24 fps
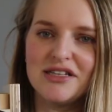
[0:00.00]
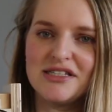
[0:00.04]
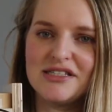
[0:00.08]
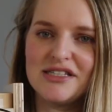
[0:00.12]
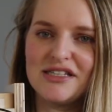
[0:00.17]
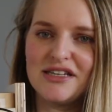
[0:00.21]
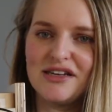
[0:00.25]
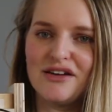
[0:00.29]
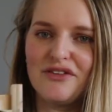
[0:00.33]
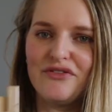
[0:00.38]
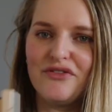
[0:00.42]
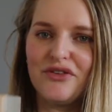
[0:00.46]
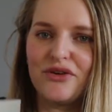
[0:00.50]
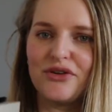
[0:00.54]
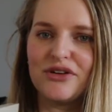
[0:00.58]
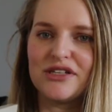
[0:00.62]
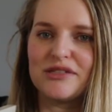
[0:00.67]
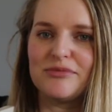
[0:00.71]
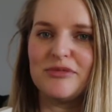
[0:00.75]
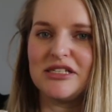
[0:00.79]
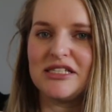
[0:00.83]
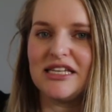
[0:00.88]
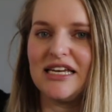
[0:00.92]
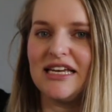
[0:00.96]
This year for
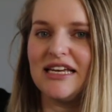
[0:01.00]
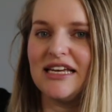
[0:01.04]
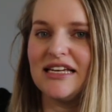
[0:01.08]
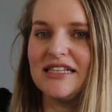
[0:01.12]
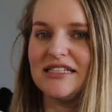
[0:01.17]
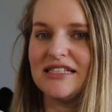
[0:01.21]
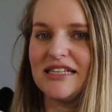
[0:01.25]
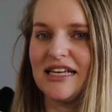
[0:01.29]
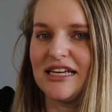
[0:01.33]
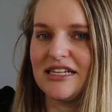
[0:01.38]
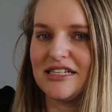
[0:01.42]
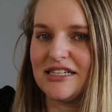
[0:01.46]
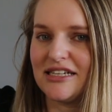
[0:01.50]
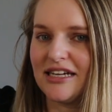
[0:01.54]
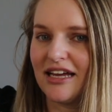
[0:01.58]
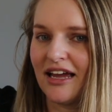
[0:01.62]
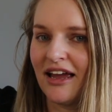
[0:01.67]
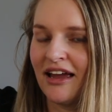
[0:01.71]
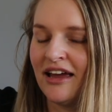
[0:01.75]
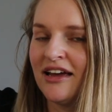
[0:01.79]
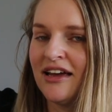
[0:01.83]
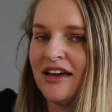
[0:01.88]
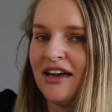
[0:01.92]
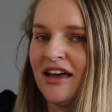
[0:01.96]
Christmas, he is
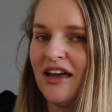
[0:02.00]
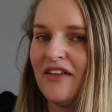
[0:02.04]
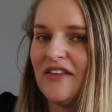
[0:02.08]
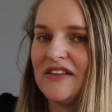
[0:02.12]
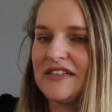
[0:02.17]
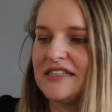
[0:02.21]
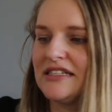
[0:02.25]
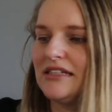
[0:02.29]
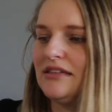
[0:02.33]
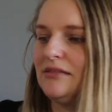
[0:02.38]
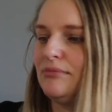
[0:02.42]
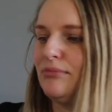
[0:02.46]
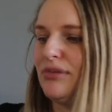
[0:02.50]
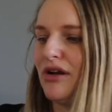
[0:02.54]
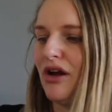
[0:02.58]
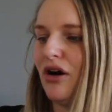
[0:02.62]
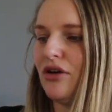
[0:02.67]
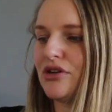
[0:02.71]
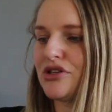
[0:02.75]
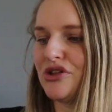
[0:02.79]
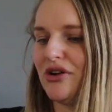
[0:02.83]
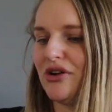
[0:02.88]
getting this little block